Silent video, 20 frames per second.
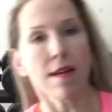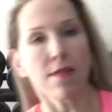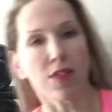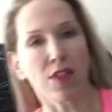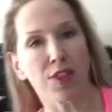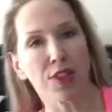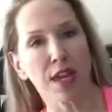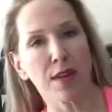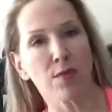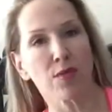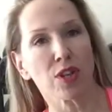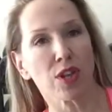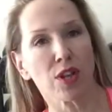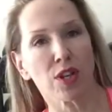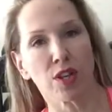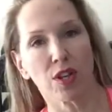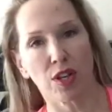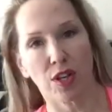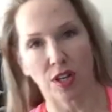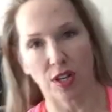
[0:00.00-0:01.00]
The thing with
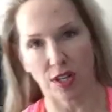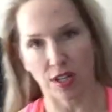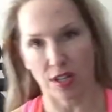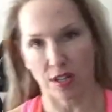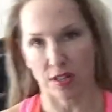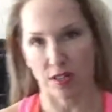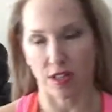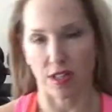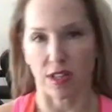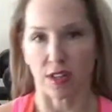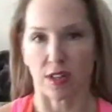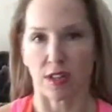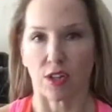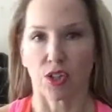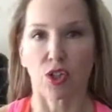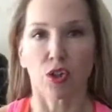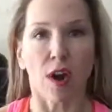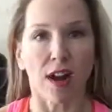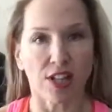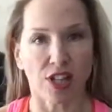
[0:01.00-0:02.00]
a
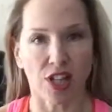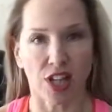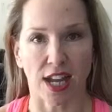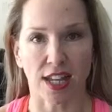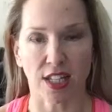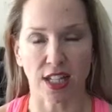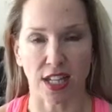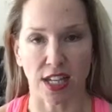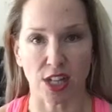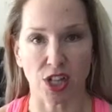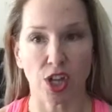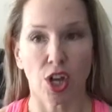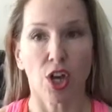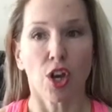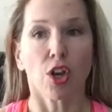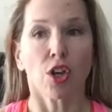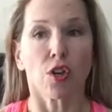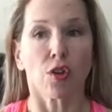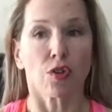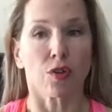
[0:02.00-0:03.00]
triset is
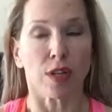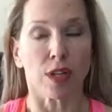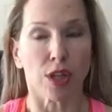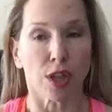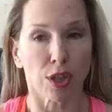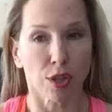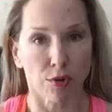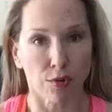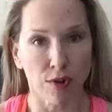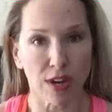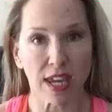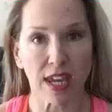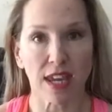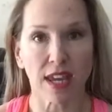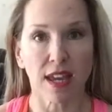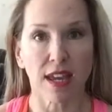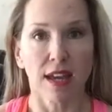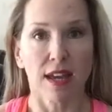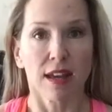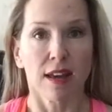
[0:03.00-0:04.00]
you're doing
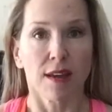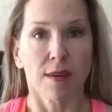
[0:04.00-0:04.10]
3